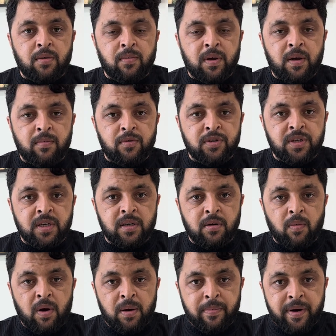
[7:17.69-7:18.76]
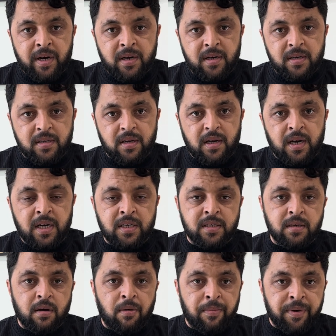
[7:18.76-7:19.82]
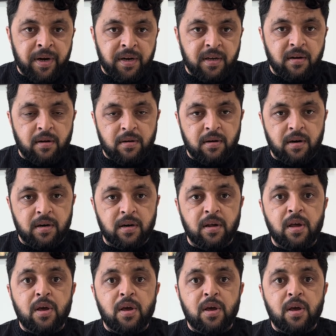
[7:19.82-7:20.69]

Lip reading: we have to check the vibrators, it's operating or not.